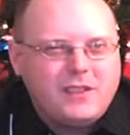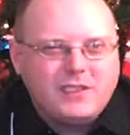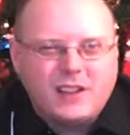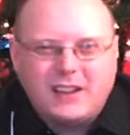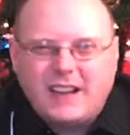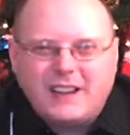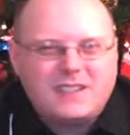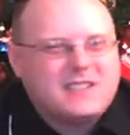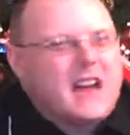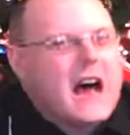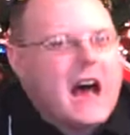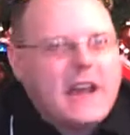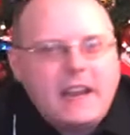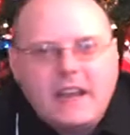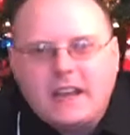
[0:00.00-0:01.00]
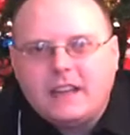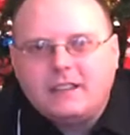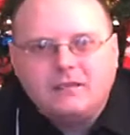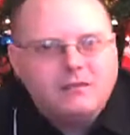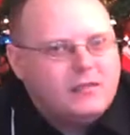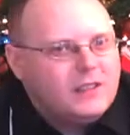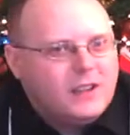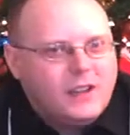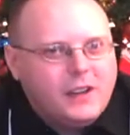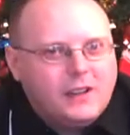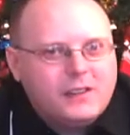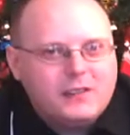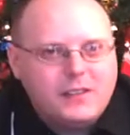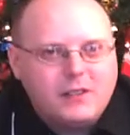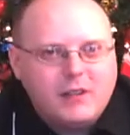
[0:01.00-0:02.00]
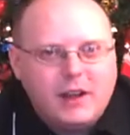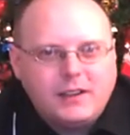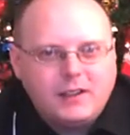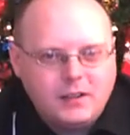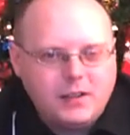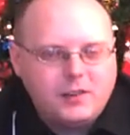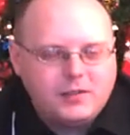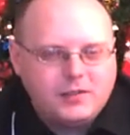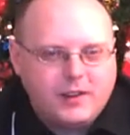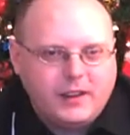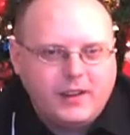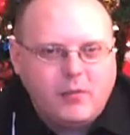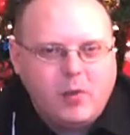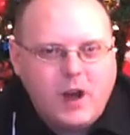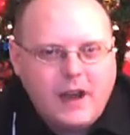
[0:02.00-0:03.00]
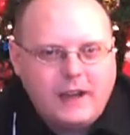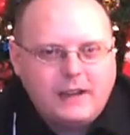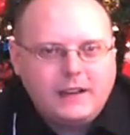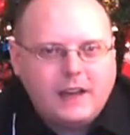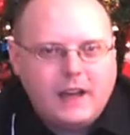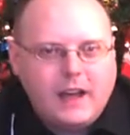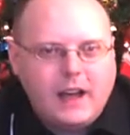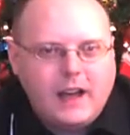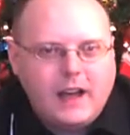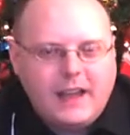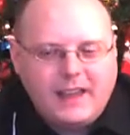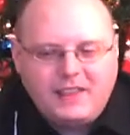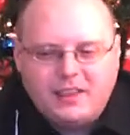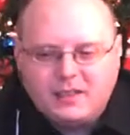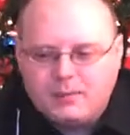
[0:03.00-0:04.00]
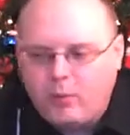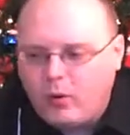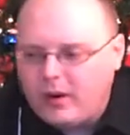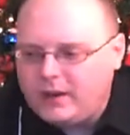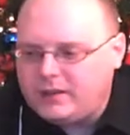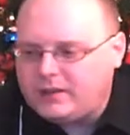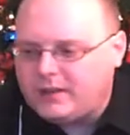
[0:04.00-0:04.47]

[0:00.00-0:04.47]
of just a nice tie-in to, uh, to do Israeli wine uh, at this point.